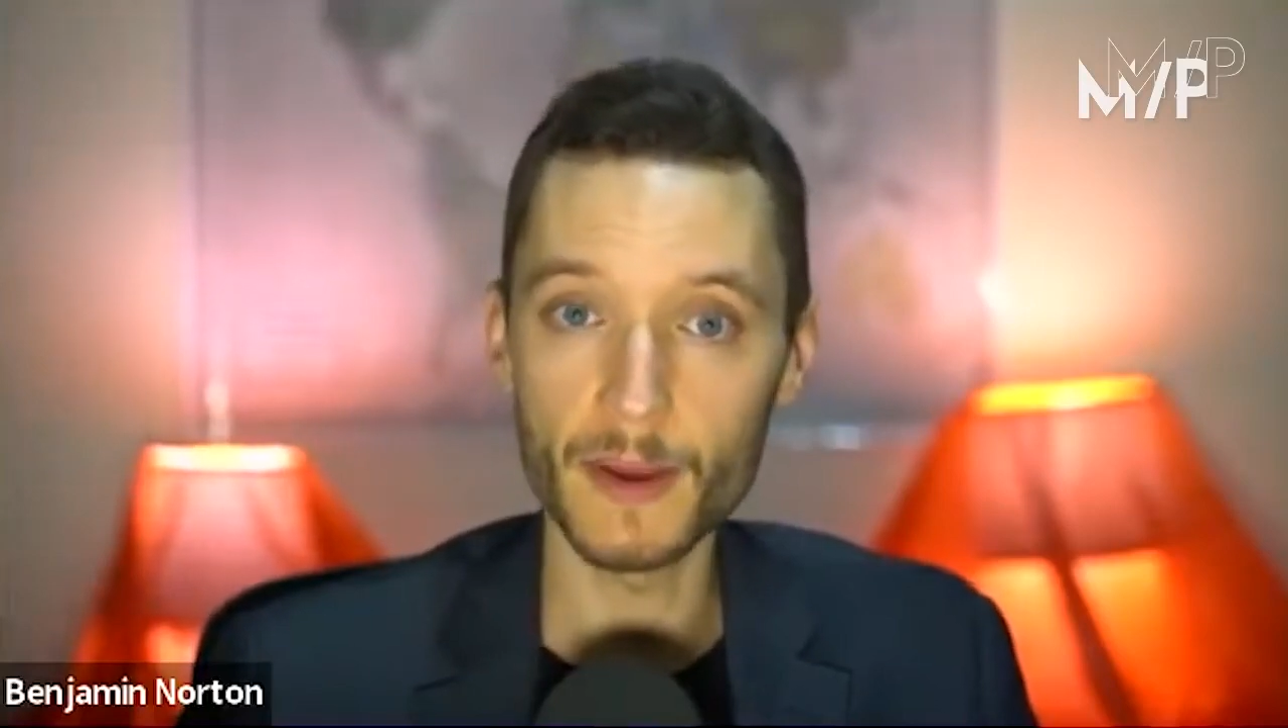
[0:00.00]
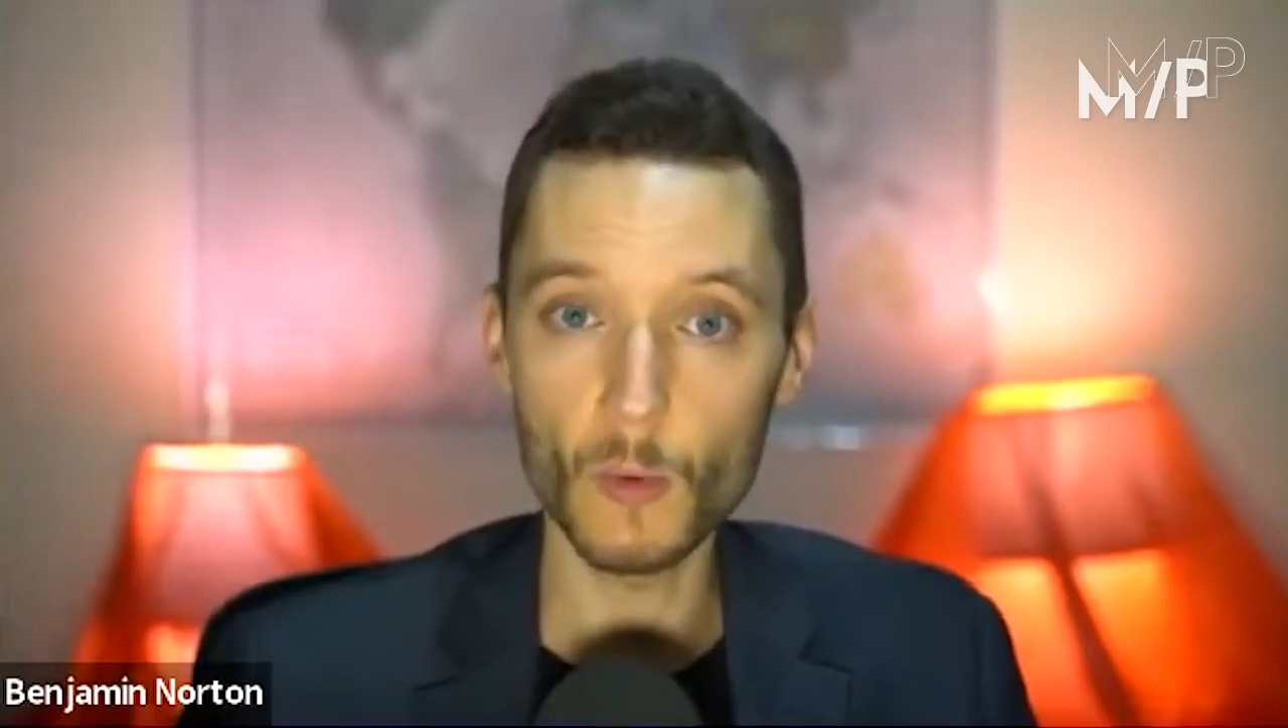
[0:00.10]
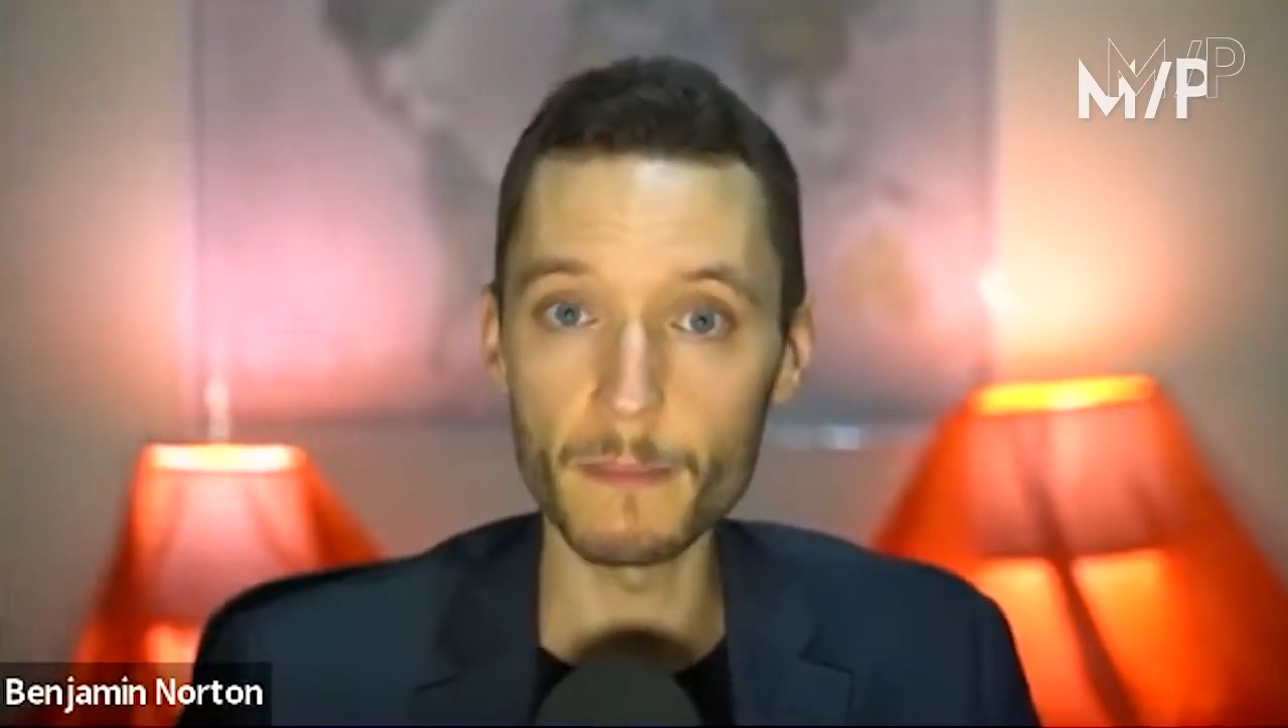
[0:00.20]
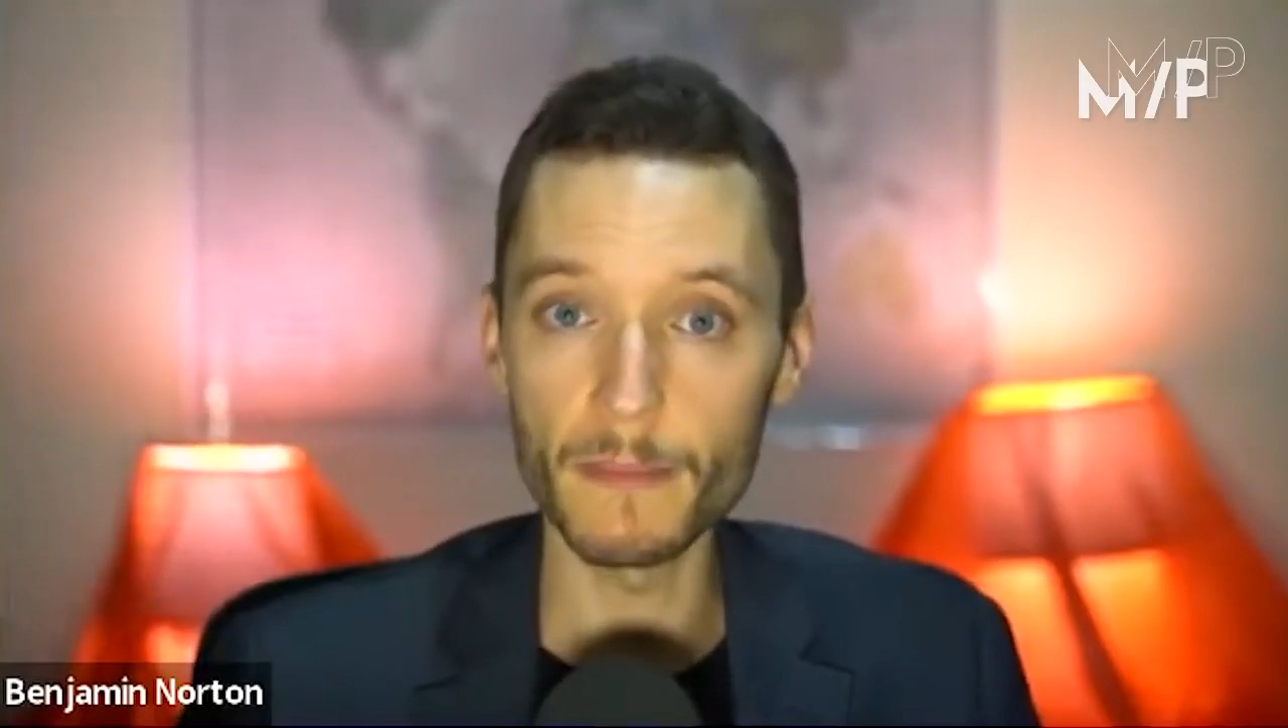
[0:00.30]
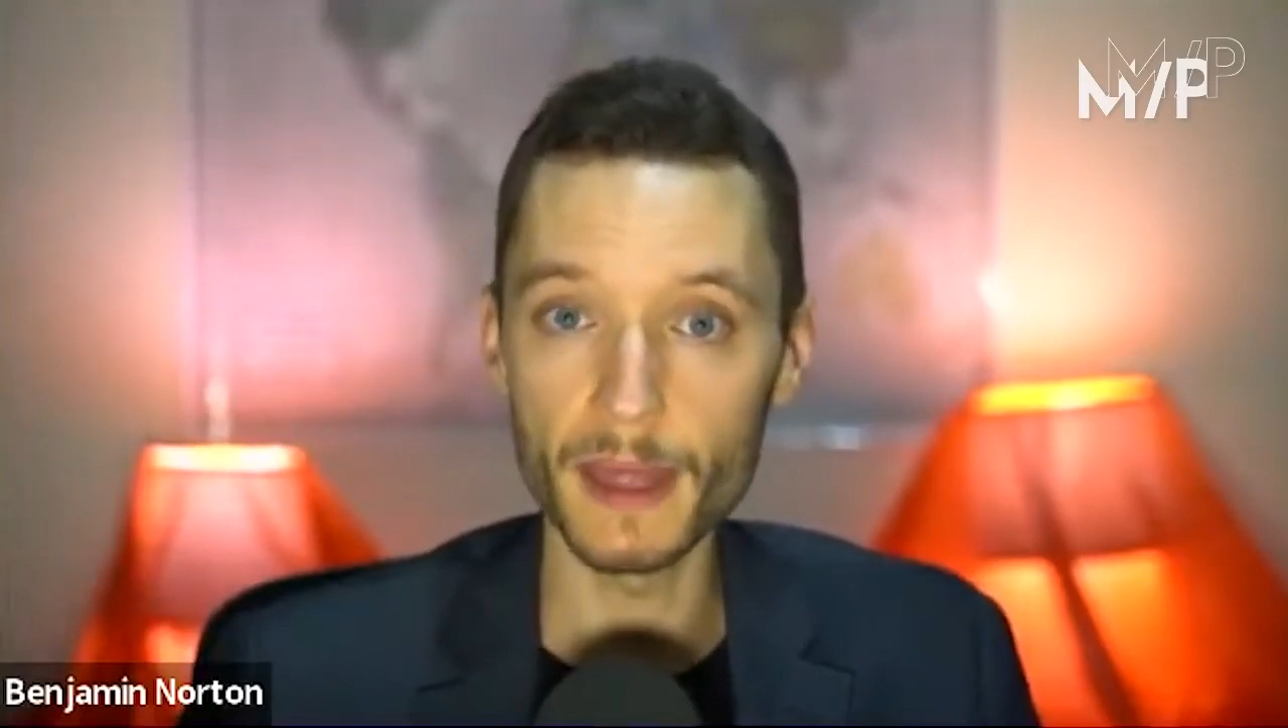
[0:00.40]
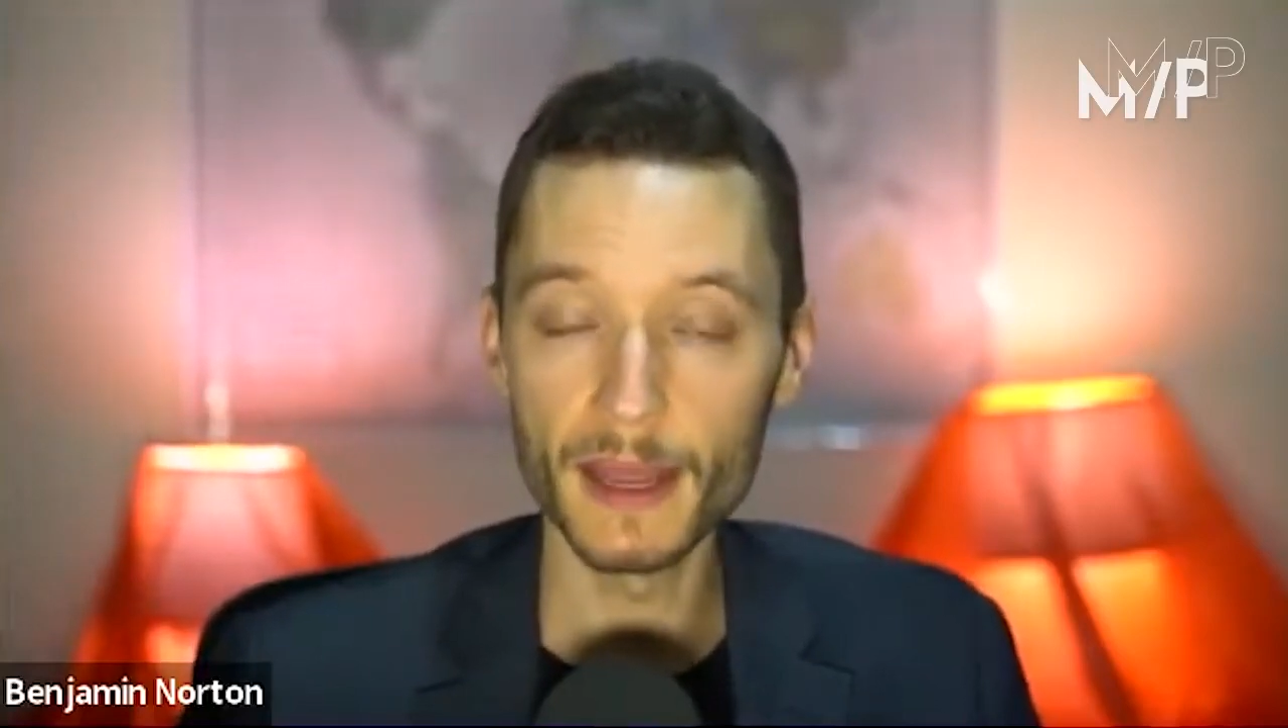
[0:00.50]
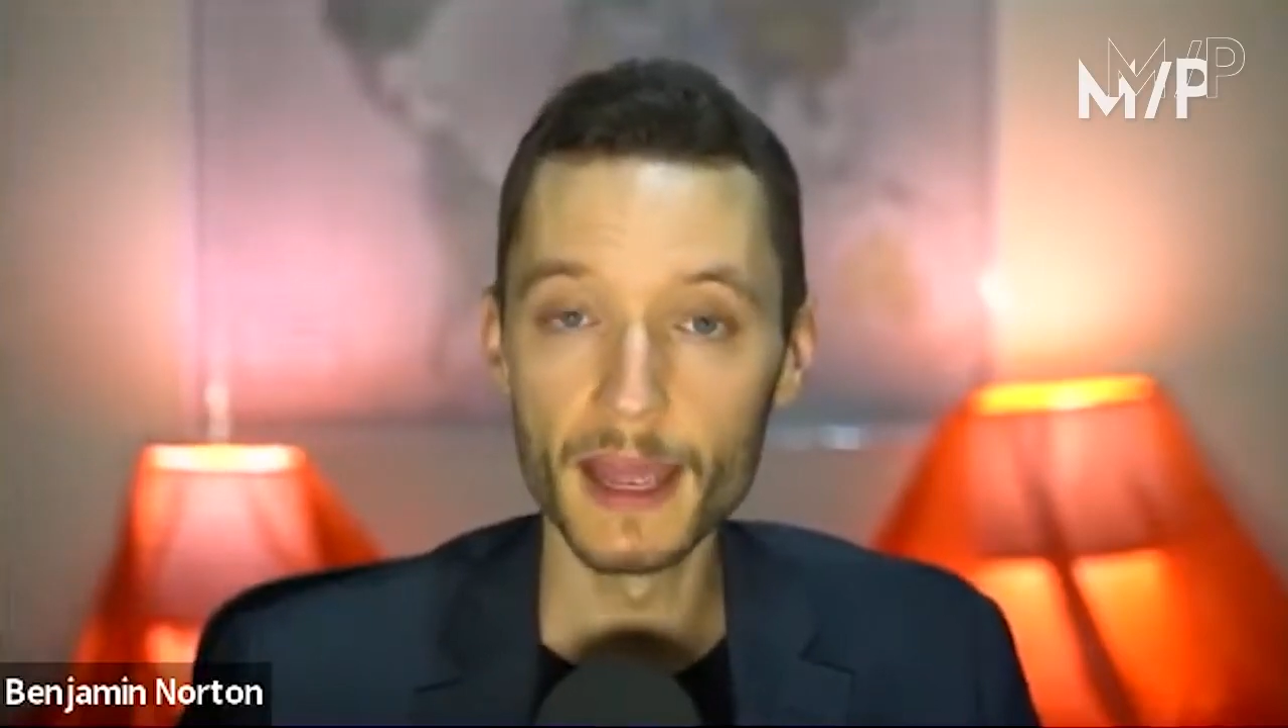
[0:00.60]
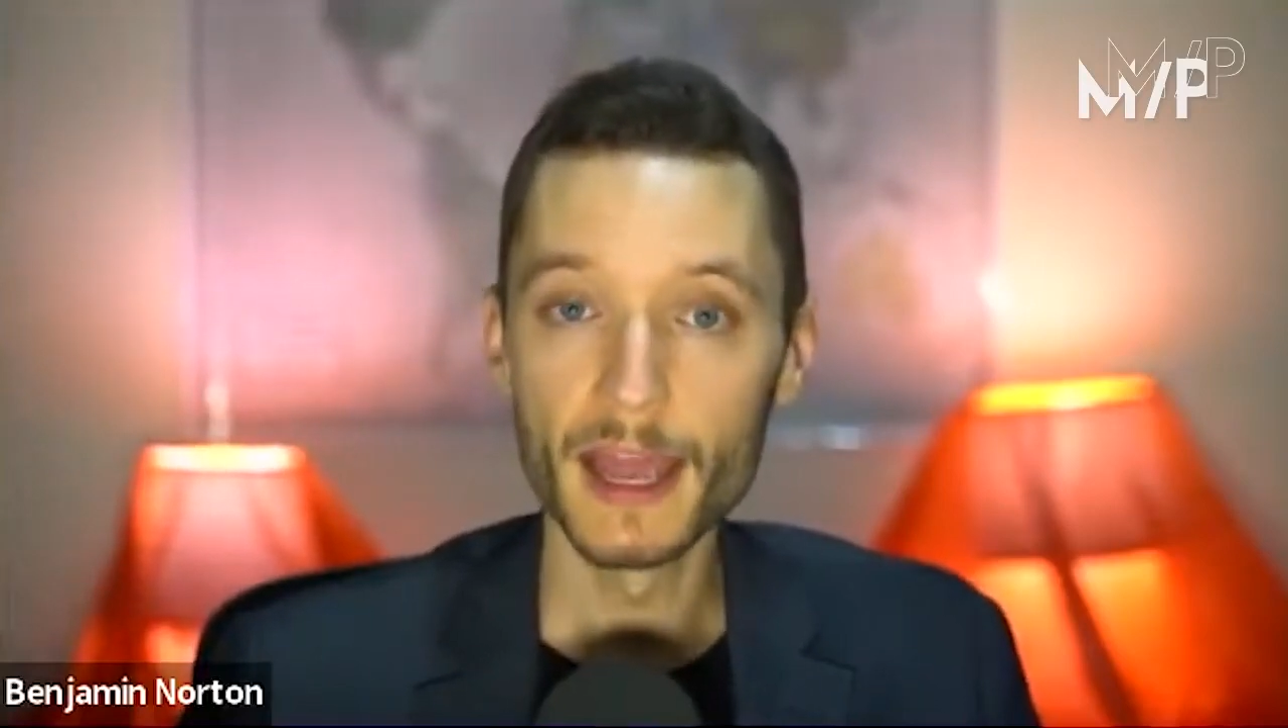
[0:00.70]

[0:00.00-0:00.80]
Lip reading: equipment